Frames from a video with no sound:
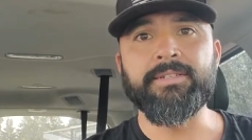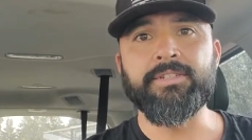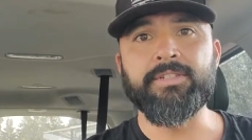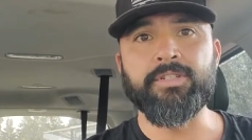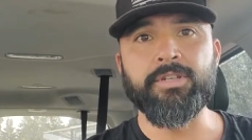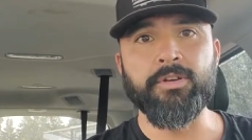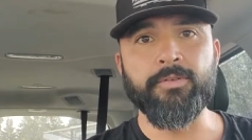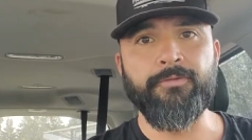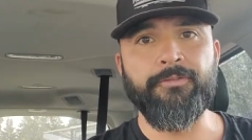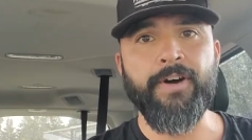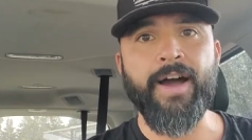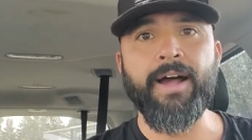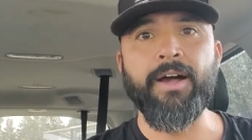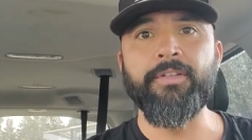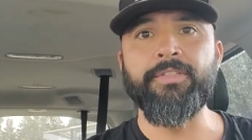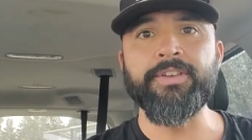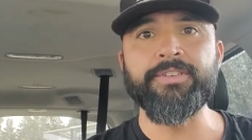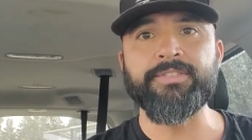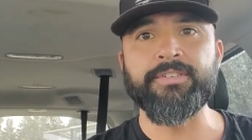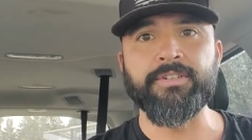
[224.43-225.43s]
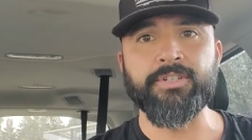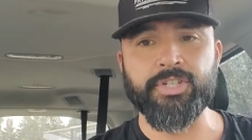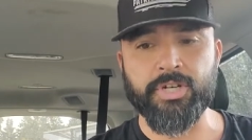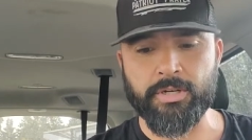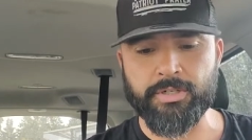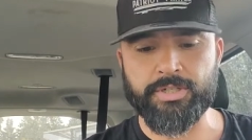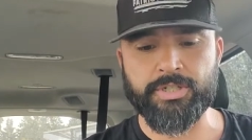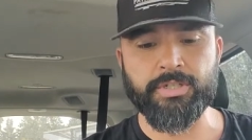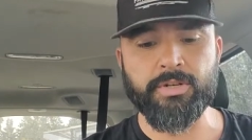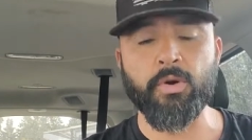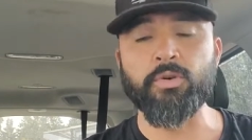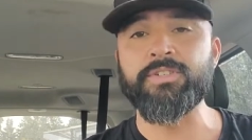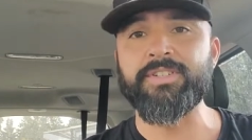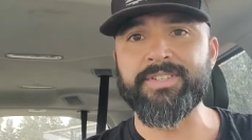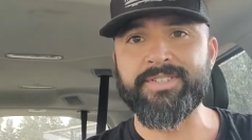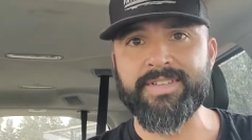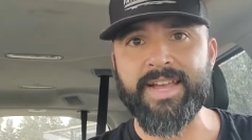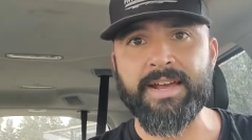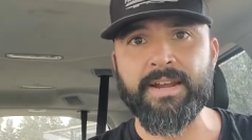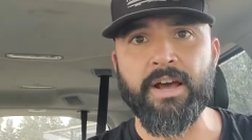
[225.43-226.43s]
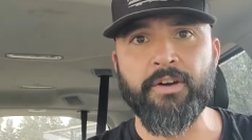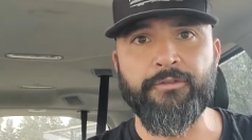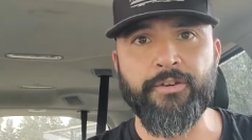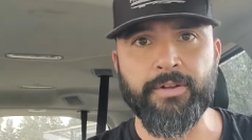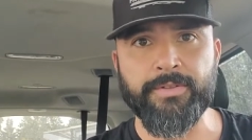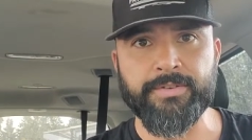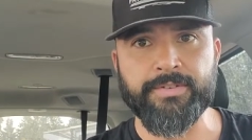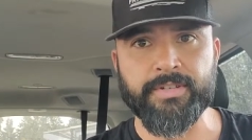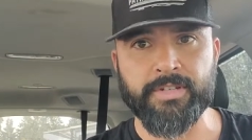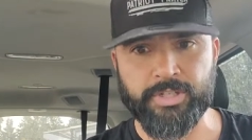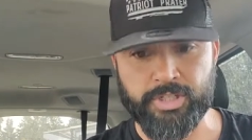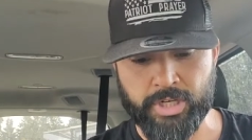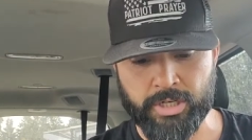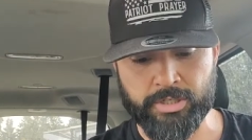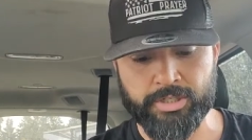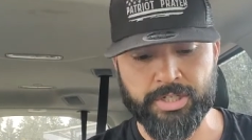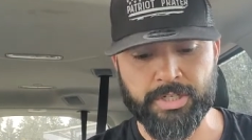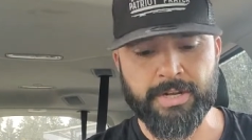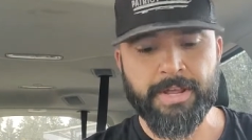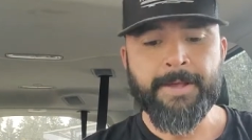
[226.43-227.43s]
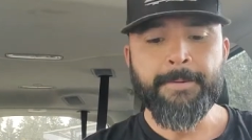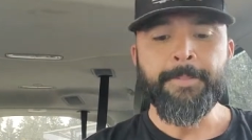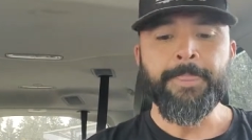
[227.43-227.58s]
to file this injunction or to sign off on this injunction.